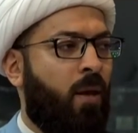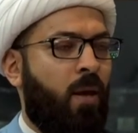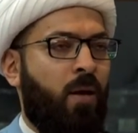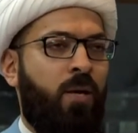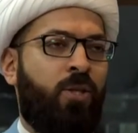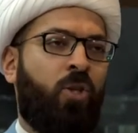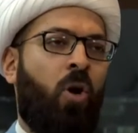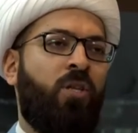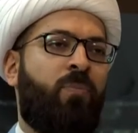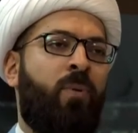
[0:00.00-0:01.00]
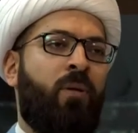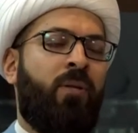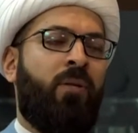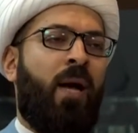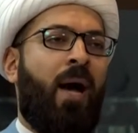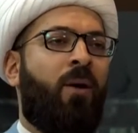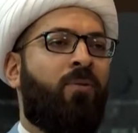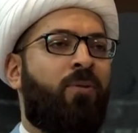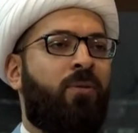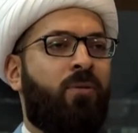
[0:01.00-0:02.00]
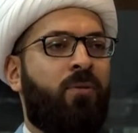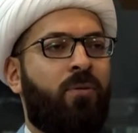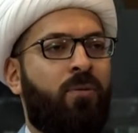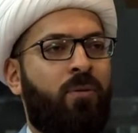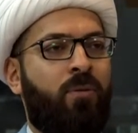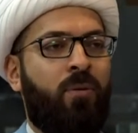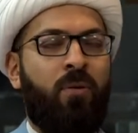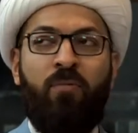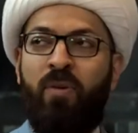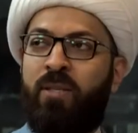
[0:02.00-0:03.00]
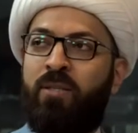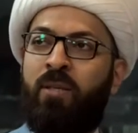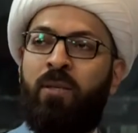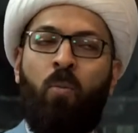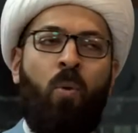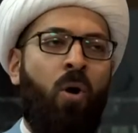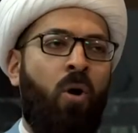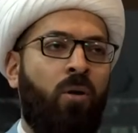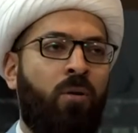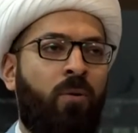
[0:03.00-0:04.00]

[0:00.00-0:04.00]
He starts building the house, fixing the wall,